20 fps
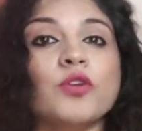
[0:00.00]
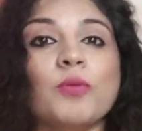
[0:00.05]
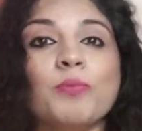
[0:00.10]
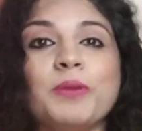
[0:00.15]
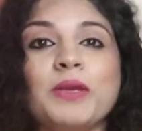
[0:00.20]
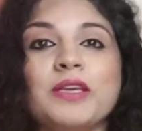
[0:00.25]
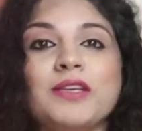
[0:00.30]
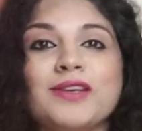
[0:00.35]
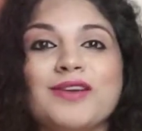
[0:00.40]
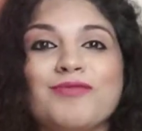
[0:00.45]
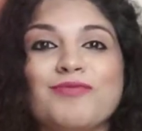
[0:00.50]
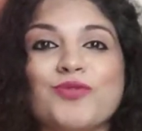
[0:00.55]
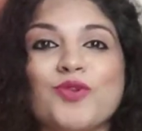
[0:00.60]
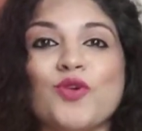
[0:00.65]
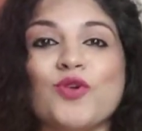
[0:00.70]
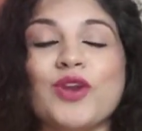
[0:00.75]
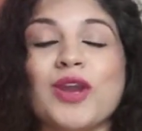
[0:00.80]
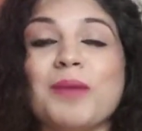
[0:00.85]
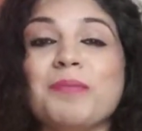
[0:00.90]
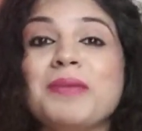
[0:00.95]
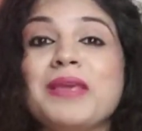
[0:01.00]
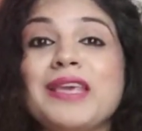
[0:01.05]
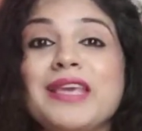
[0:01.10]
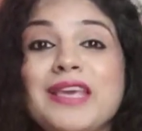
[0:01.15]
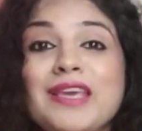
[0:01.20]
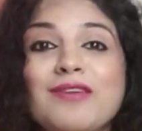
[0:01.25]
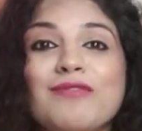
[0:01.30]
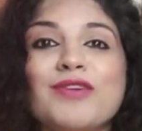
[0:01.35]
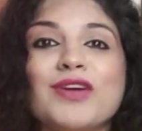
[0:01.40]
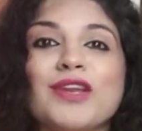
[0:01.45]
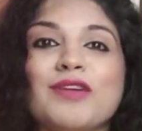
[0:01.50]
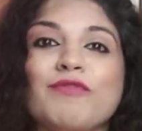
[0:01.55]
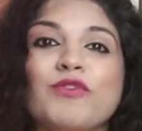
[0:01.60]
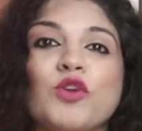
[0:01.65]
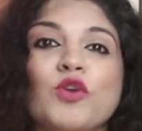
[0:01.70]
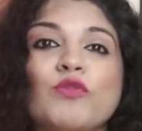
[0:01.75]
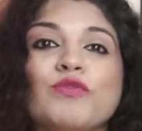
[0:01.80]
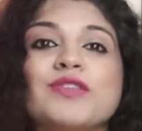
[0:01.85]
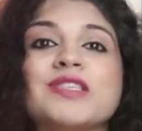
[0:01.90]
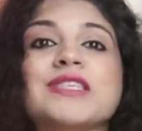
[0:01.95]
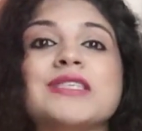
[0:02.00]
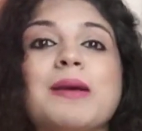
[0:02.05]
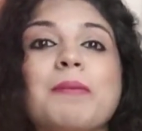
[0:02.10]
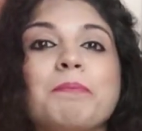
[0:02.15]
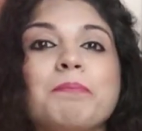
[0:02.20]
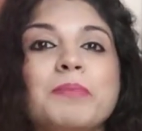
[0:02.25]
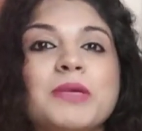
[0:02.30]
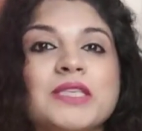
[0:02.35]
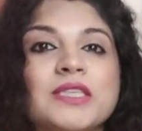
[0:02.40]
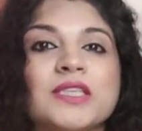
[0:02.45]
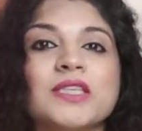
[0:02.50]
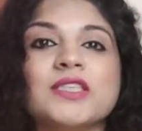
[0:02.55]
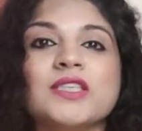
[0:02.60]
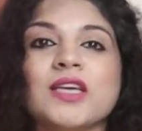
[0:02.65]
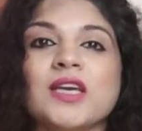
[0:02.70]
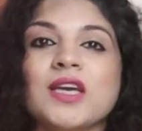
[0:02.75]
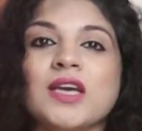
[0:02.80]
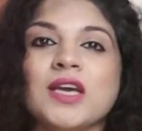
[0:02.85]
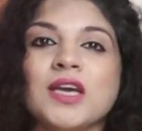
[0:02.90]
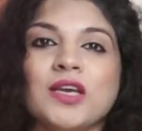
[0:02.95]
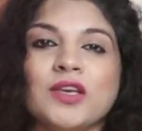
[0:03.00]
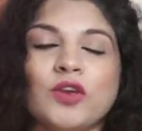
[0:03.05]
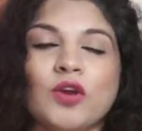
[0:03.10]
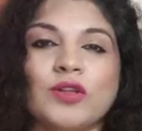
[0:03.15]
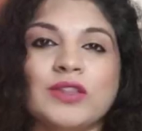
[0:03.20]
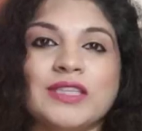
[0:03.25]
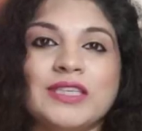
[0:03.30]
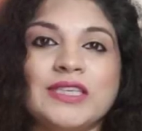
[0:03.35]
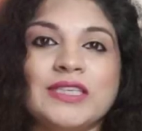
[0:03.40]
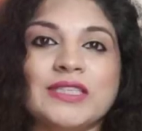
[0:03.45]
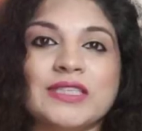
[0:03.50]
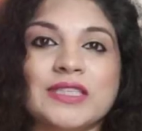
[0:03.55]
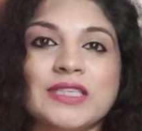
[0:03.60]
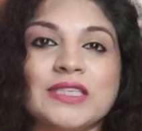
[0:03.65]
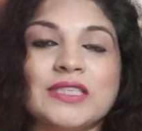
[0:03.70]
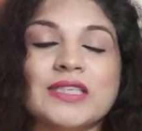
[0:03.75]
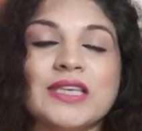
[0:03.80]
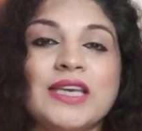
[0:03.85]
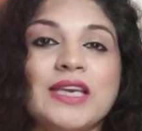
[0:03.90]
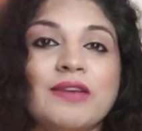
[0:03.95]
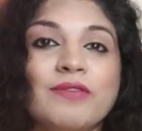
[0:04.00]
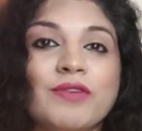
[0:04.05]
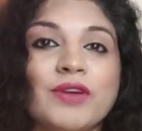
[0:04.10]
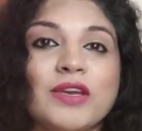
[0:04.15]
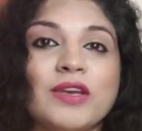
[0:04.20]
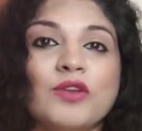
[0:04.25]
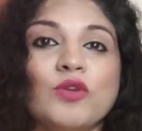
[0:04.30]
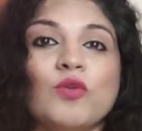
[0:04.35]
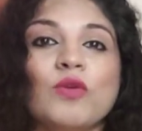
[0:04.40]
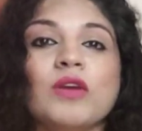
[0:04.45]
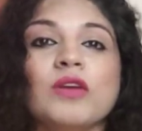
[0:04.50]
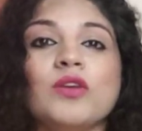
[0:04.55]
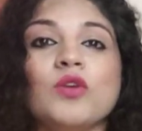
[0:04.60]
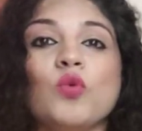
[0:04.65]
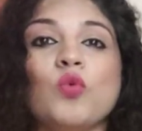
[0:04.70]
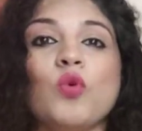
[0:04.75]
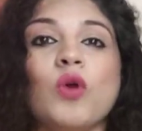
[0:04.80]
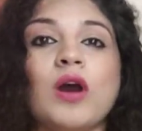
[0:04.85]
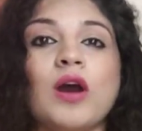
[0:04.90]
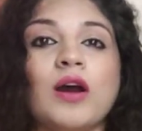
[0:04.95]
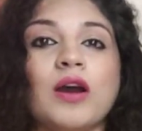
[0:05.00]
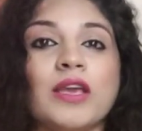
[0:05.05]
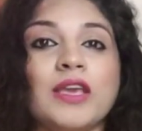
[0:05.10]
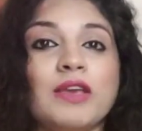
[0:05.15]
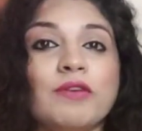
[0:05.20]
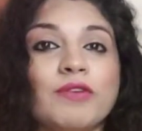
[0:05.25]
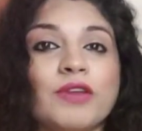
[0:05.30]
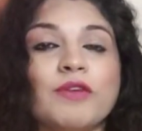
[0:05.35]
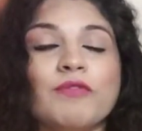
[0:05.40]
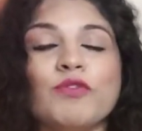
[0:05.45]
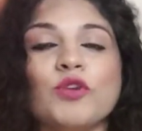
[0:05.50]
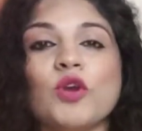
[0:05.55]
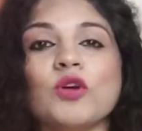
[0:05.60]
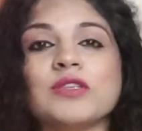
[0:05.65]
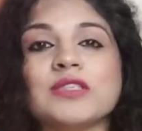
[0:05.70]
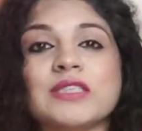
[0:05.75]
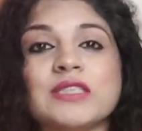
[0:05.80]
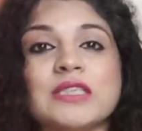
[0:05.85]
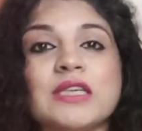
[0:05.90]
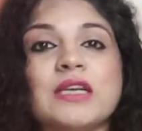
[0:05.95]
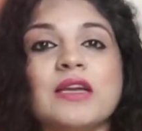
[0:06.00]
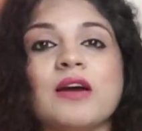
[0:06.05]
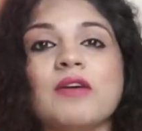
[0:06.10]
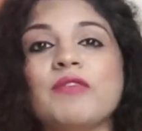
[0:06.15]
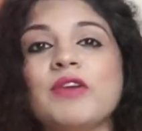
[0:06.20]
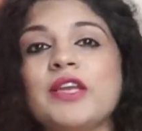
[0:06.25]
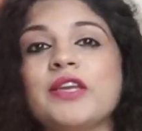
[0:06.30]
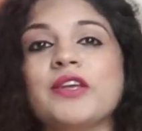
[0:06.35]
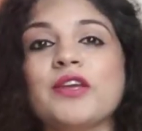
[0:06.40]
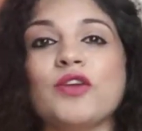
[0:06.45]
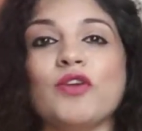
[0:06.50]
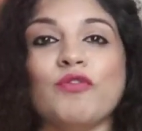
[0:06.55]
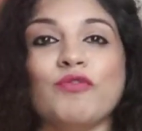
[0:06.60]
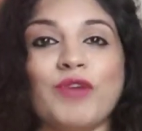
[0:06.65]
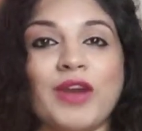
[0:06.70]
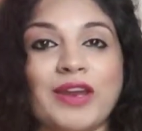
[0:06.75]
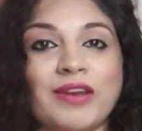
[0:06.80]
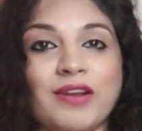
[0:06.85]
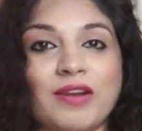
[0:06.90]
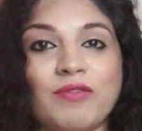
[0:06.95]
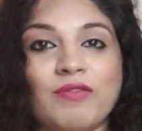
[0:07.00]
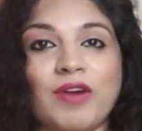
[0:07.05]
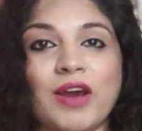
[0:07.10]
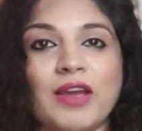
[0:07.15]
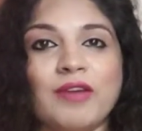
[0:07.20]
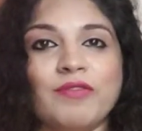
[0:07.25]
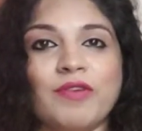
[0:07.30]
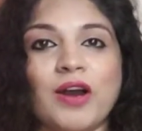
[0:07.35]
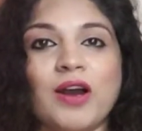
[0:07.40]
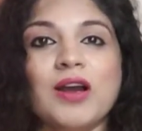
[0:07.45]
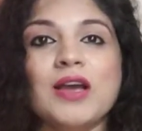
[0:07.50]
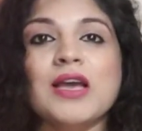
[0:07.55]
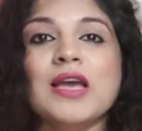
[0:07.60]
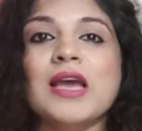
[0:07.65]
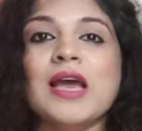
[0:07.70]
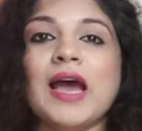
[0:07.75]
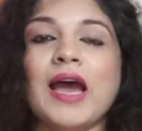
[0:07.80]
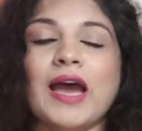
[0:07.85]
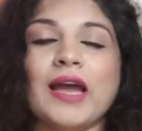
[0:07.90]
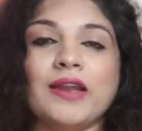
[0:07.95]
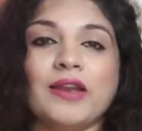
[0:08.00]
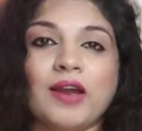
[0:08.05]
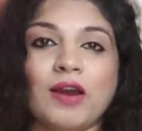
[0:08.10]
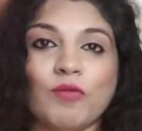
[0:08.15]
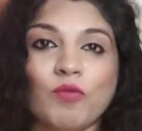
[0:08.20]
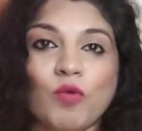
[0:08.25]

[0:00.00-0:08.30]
your PDF program even if you've submitted your thesis, even if you're still awaiting your final viva and